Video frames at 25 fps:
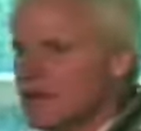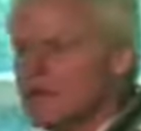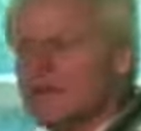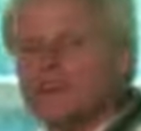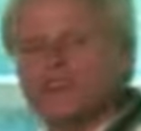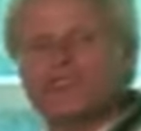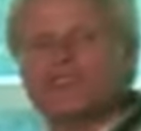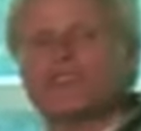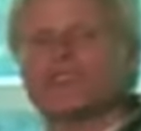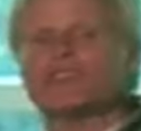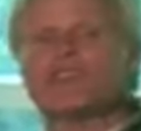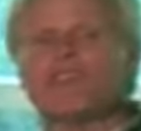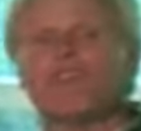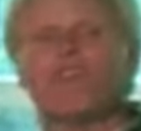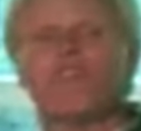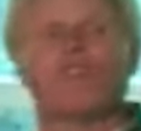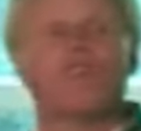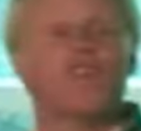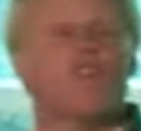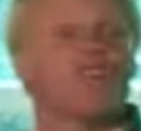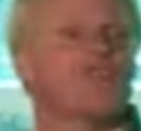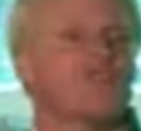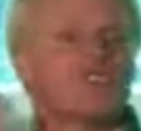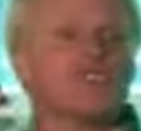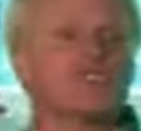She turned
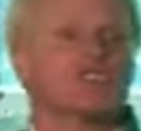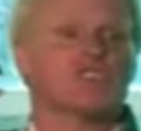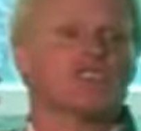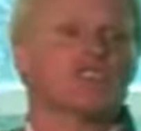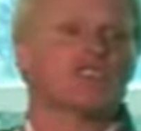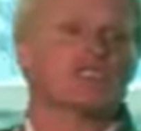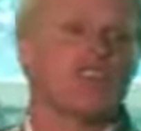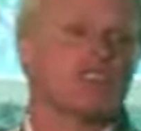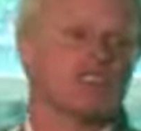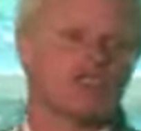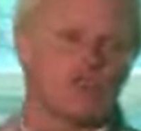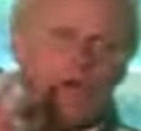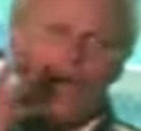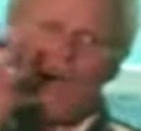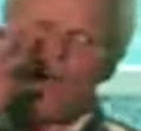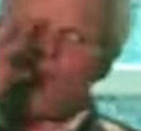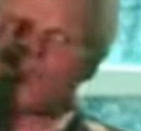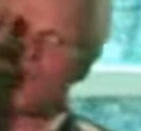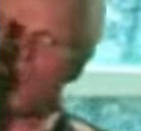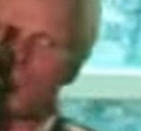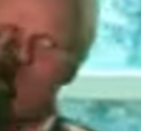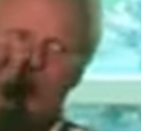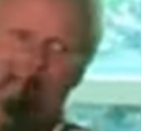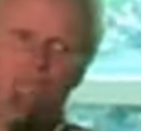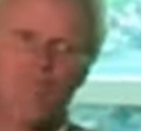50. Says, that's why I'm
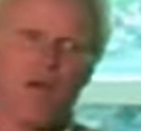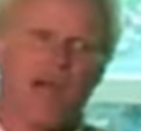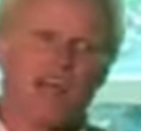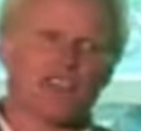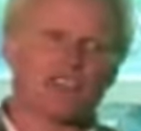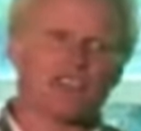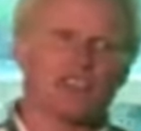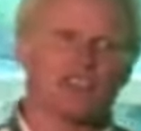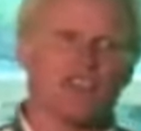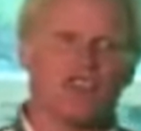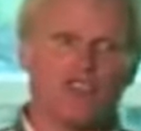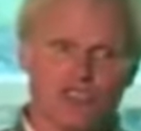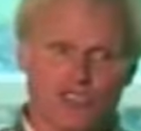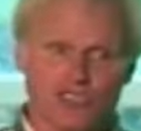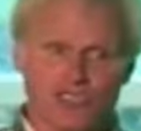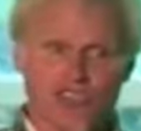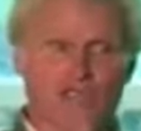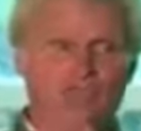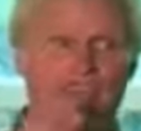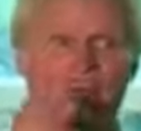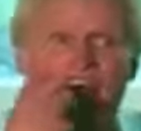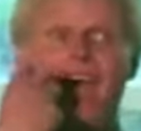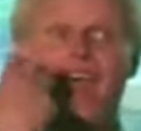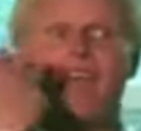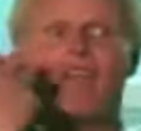so passionate. You
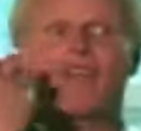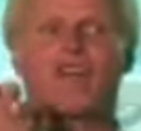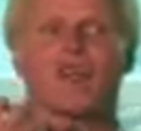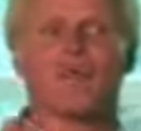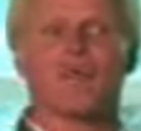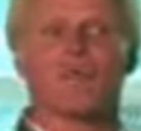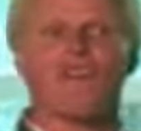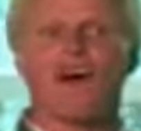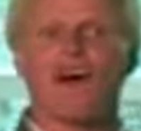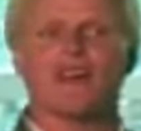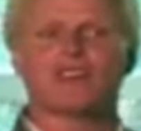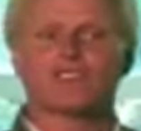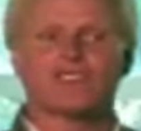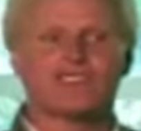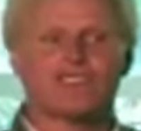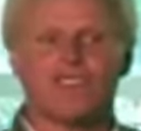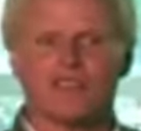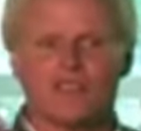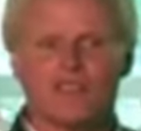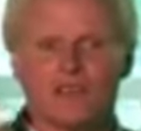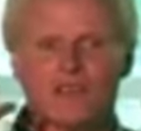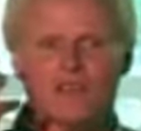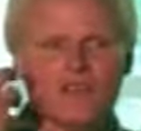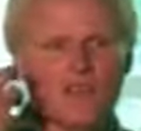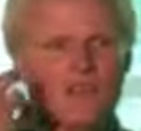see, angry without
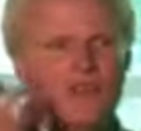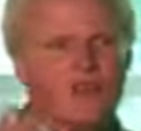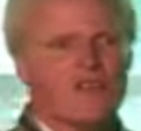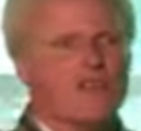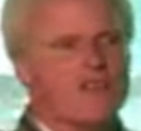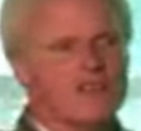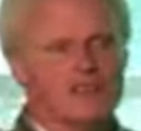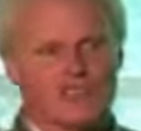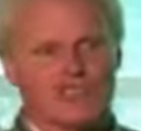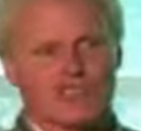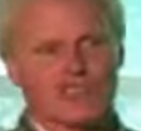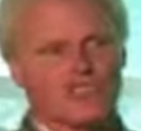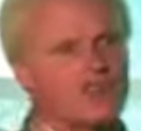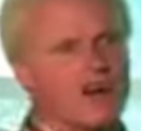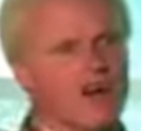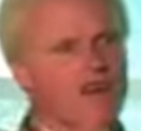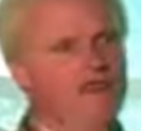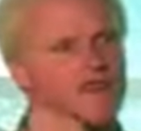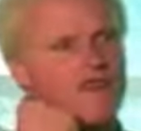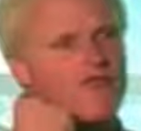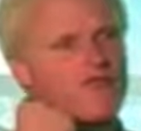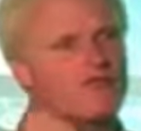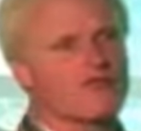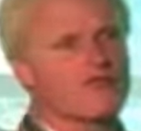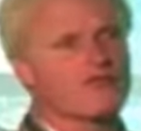sin? This
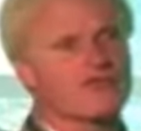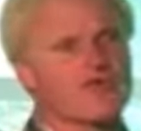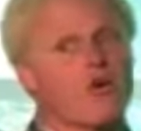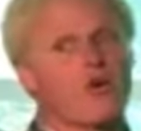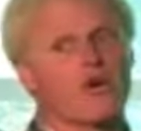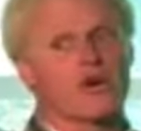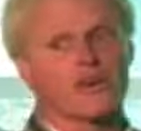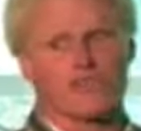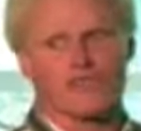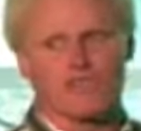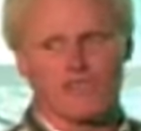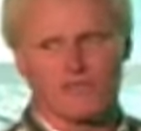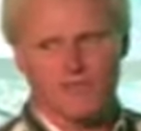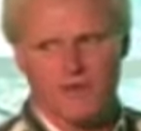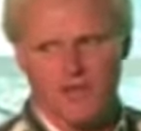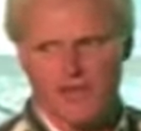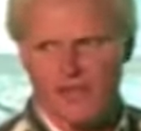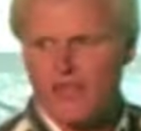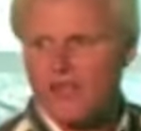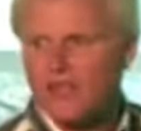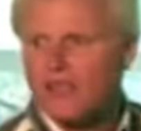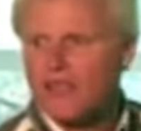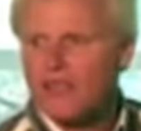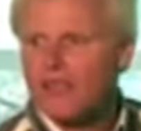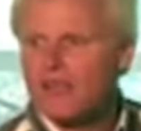stuff torques
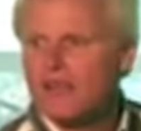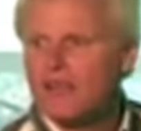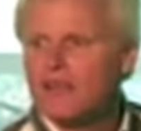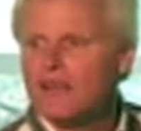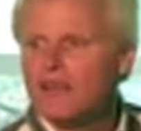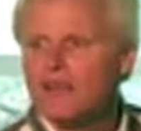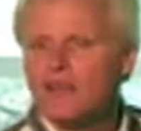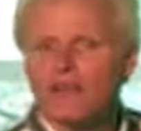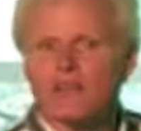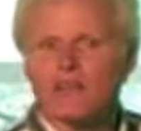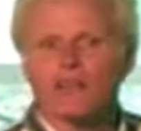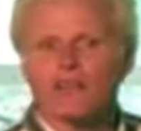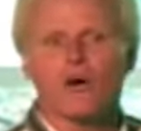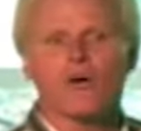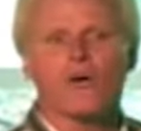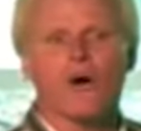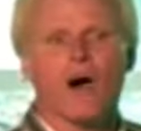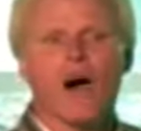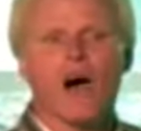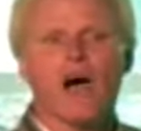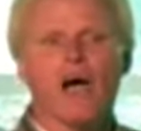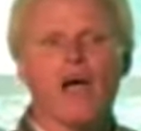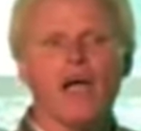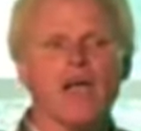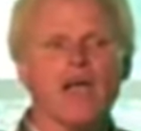me. You know
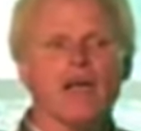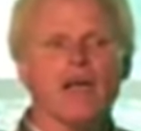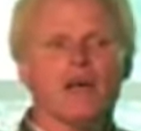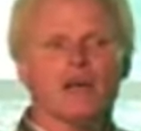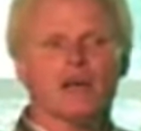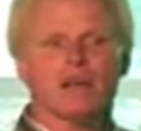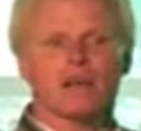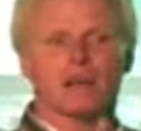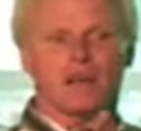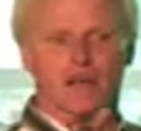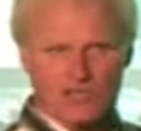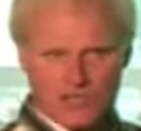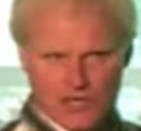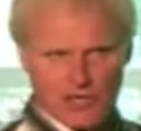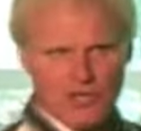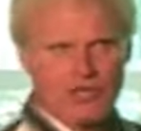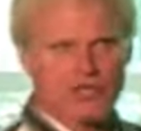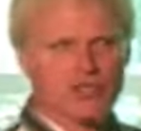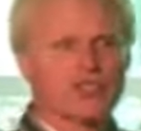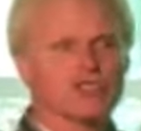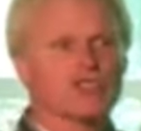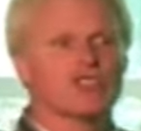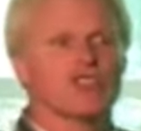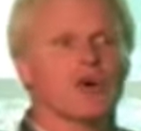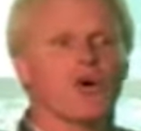why? Because of
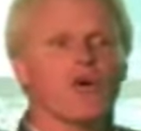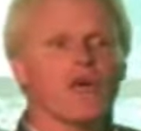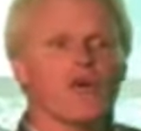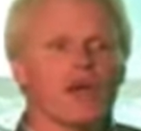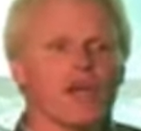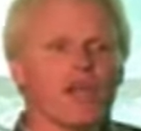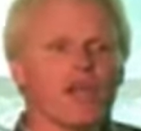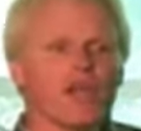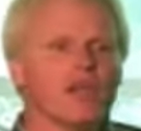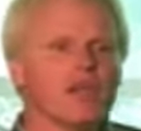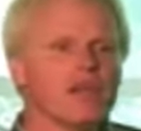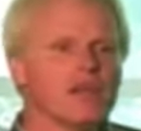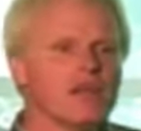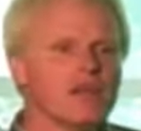this story.